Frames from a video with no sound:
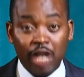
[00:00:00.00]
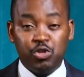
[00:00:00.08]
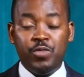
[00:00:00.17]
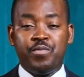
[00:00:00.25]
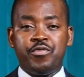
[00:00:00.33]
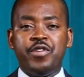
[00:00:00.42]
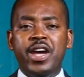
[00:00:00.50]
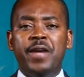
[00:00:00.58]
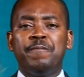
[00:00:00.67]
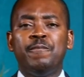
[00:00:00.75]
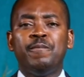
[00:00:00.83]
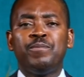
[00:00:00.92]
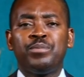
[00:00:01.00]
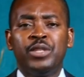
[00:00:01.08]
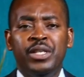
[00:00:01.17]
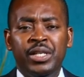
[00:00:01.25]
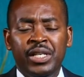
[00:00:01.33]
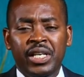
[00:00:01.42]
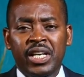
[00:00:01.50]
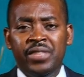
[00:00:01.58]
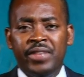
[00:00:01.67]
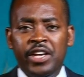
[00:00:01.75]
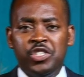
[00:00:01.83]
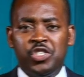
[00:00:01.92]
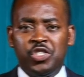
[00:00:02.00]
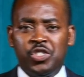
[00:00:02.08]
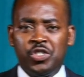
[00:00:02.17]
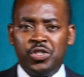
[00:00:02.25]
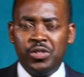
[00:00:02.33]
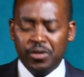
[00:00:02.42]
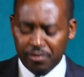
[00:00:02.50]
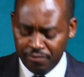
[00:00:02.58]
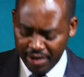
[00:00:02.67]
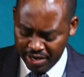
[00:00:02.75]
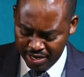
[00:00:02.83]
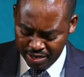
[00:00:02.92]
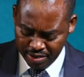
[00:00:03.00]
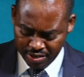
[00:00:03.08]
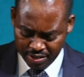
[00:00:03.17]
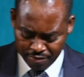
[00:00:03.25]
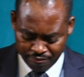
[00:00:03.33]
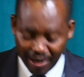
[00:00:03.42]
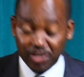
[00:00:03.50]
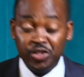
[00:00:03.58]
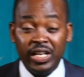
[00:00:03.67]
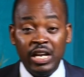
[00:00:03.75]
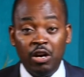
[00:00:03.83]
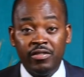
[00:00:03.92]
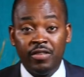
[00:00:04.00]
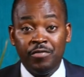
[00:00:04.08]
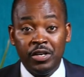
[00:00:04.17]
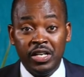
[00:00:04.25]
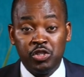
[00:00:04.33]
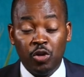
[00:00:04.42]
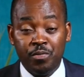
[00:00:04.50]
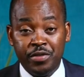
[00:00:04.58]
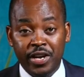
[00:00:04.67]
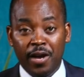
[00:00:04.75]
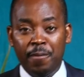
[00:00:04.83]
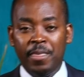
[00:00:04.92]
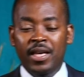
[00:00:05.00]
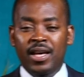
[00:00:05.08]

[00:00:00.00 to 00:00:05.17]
As we pray in this very first day of the 4 days of prayer,